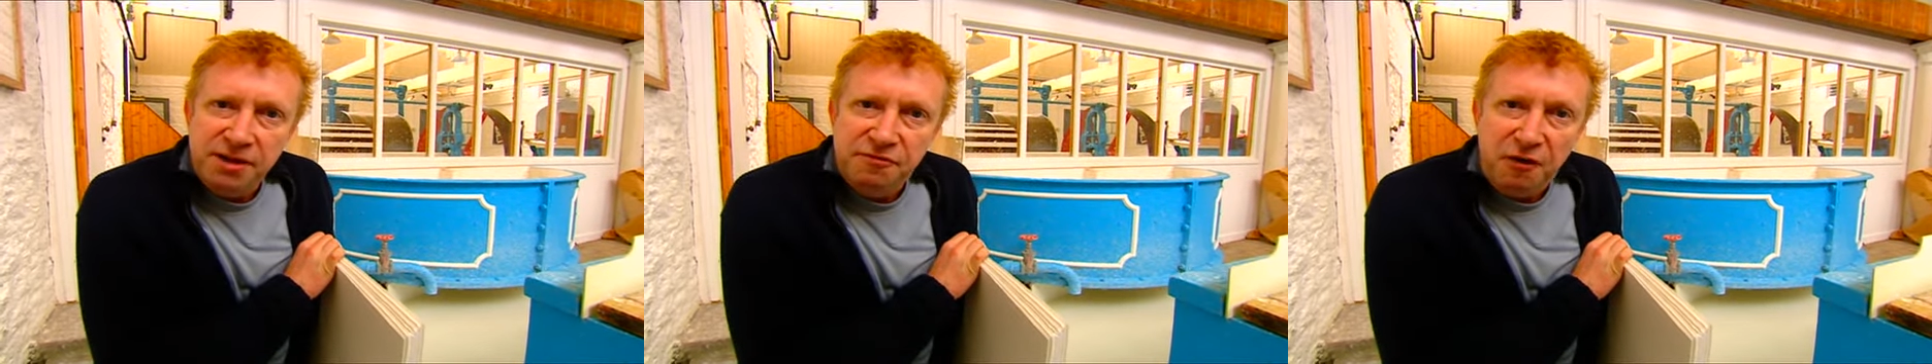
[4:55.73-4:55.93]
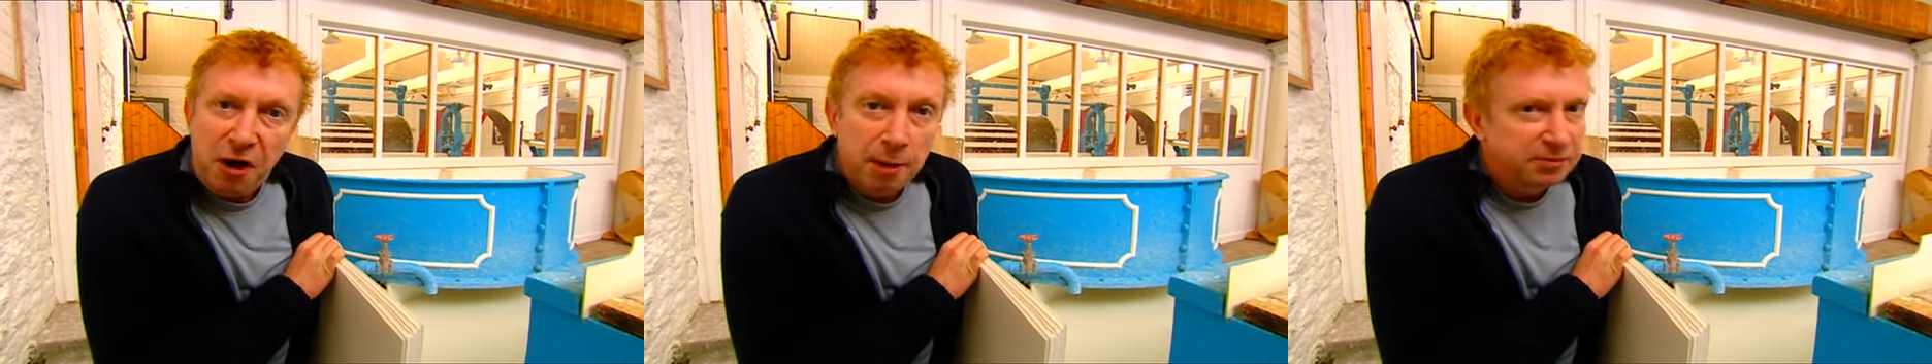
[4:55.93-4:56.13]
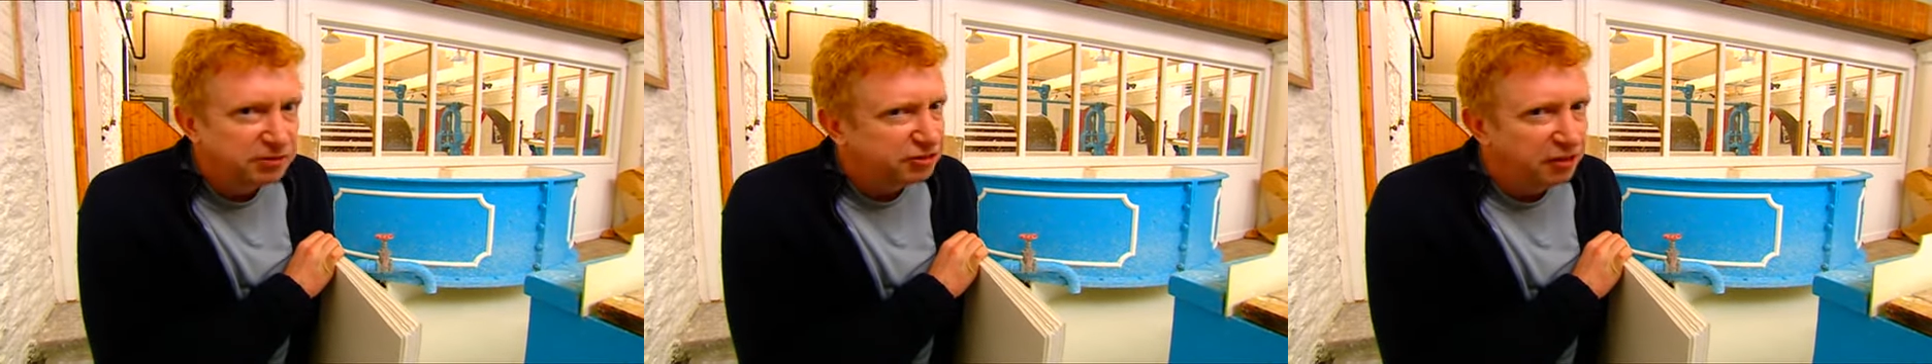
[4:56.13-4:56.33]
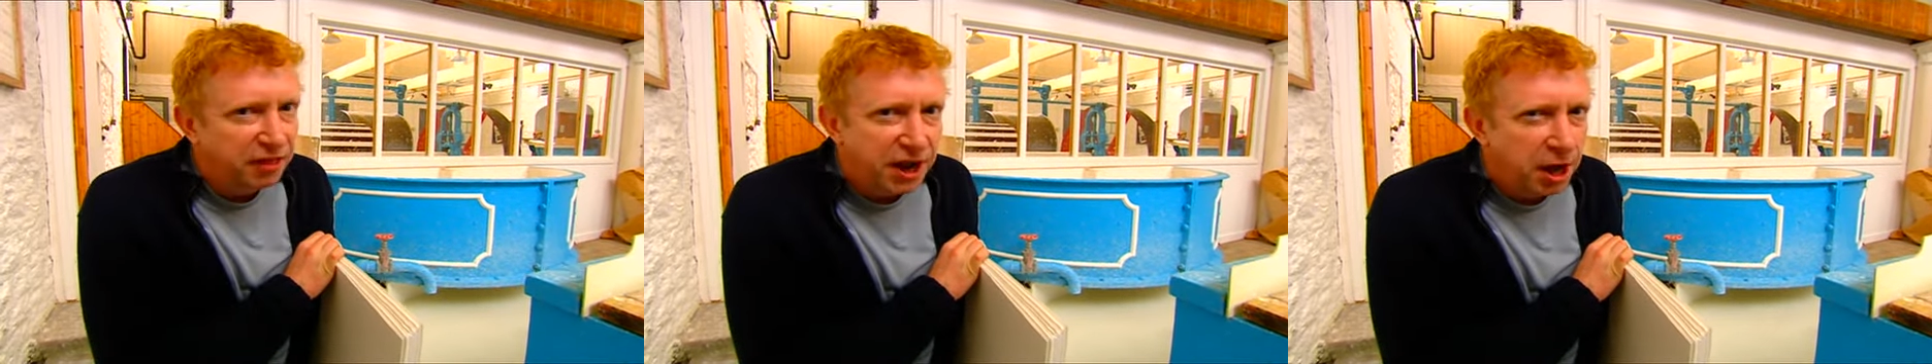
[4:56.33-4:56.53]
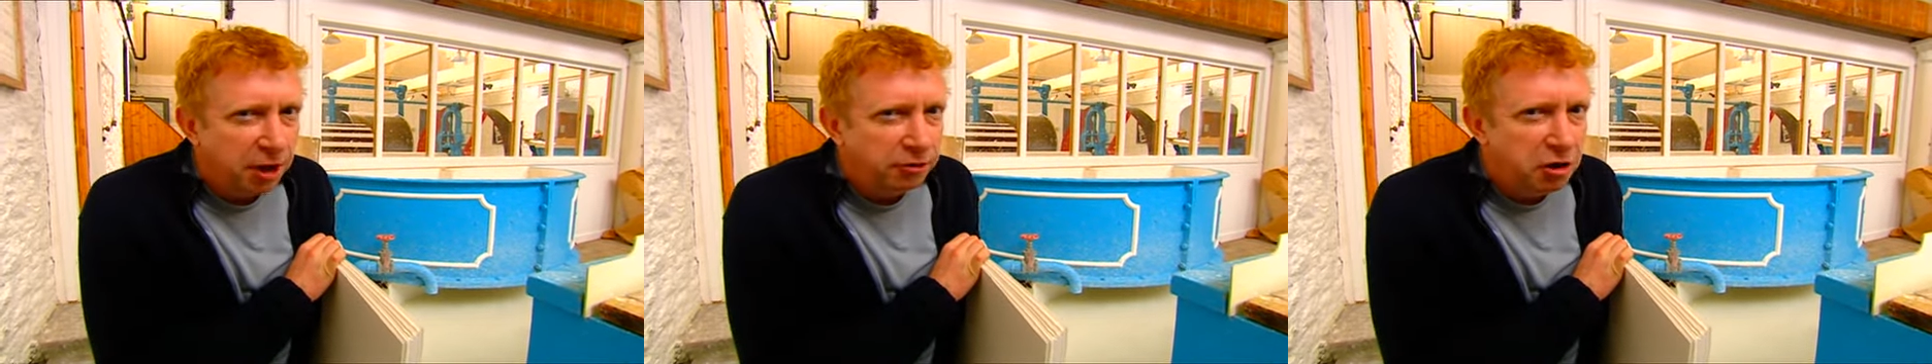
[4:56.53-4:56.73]
fibre, so they're
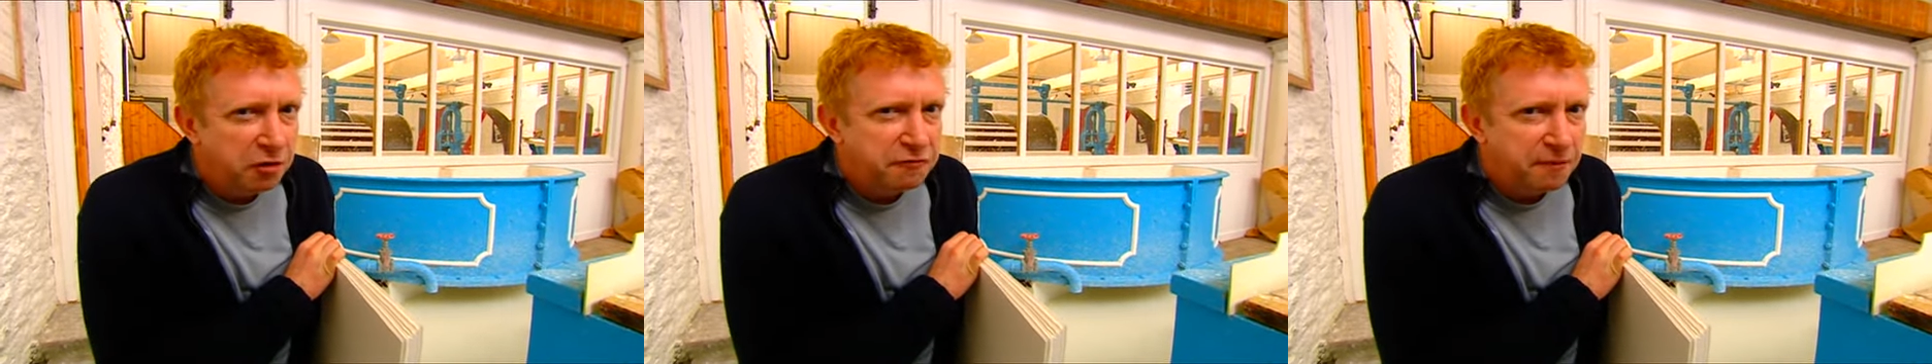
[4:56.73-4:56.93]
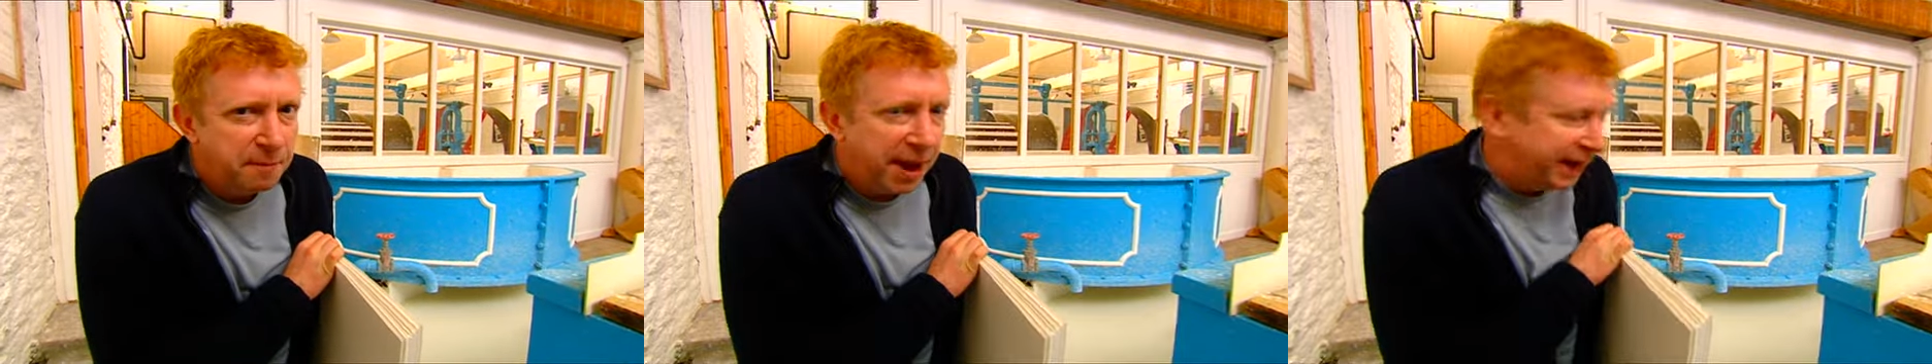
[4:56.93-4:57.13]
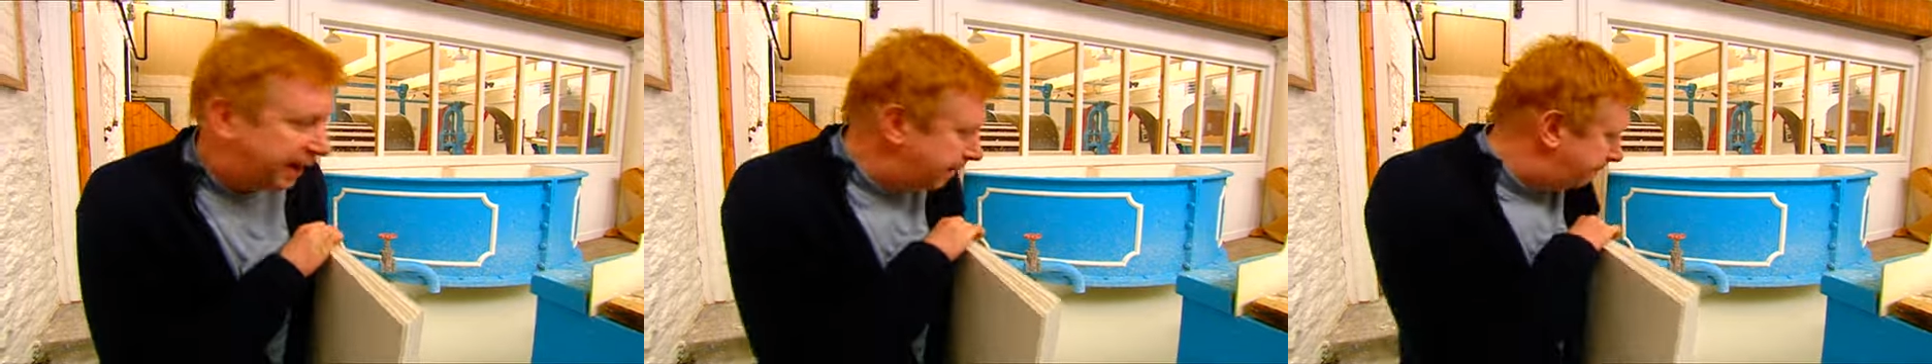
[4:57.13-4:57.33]
no good for making